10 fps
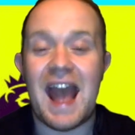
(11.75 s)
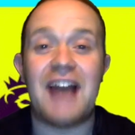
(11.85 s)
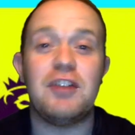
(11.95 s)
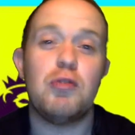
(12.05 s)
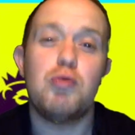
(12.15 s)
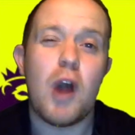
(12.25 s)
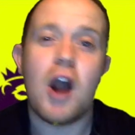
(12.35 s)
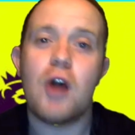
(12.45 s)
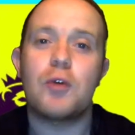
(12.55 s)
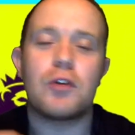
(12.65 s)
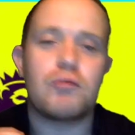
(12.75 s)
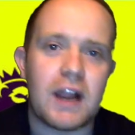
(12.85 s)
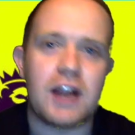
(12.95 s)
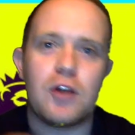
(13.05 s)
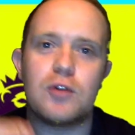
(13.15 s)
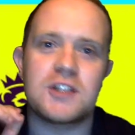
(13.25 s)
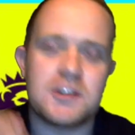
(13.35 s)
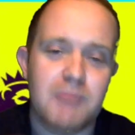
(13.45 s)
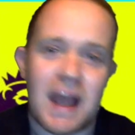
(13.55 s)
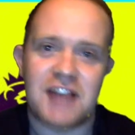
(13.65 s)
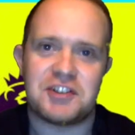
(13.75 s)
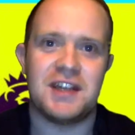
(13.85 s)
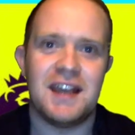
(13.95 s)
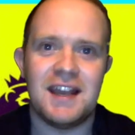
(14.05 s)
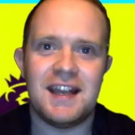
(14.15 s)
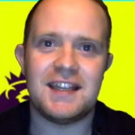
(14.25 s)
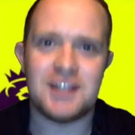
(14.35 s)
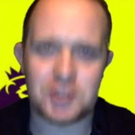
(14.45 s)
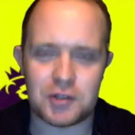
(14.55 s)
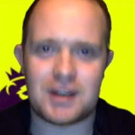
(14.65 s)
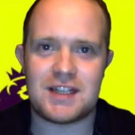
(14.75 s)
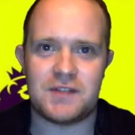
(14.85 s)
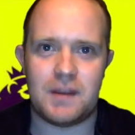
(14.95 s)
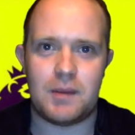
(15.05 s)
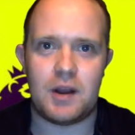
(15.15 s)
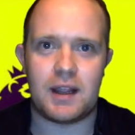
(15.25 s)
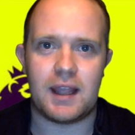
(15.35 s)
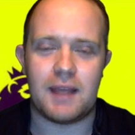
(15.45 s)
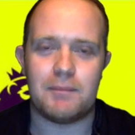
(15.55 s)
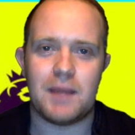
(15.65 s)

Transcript: and a world record smashed in the transfer market.